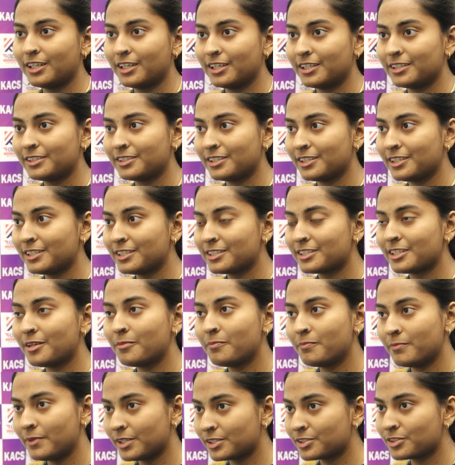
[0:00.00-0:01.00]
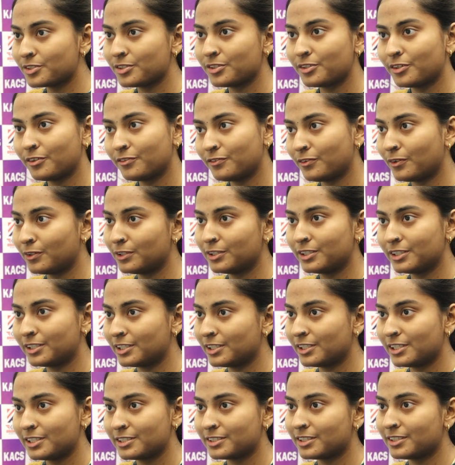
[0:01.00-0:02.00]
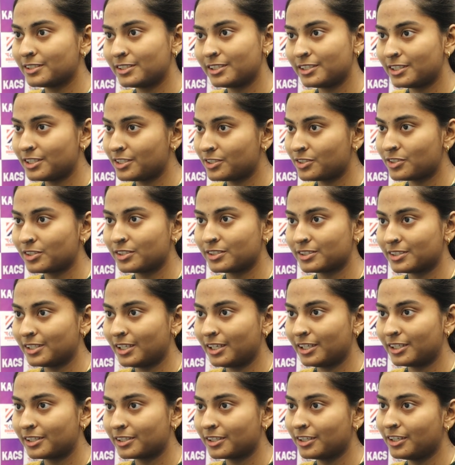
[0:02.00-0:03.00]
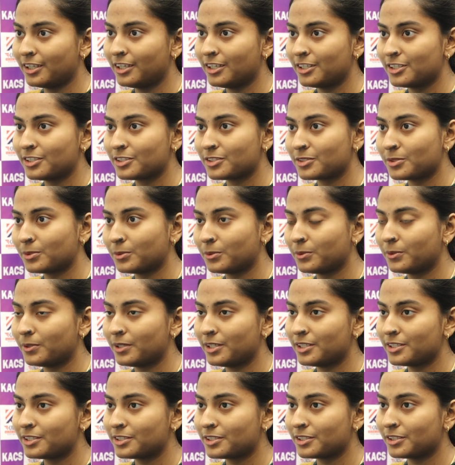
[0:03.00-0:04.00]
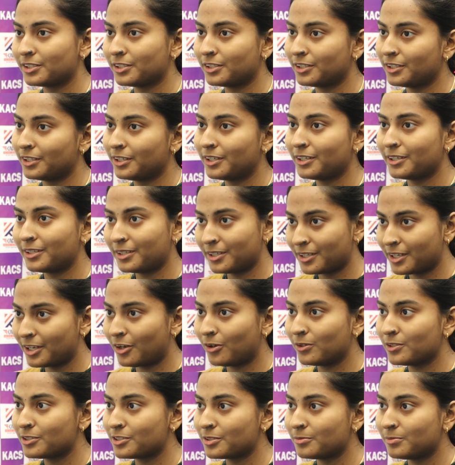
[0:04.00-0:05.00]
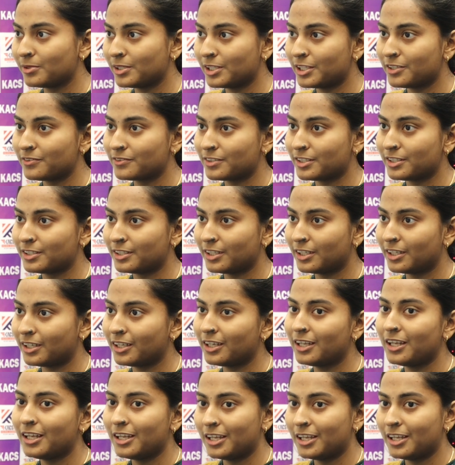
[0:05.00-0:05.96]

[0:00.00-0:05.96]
it is a mixture of all the religion. The teachings are so it also believes in the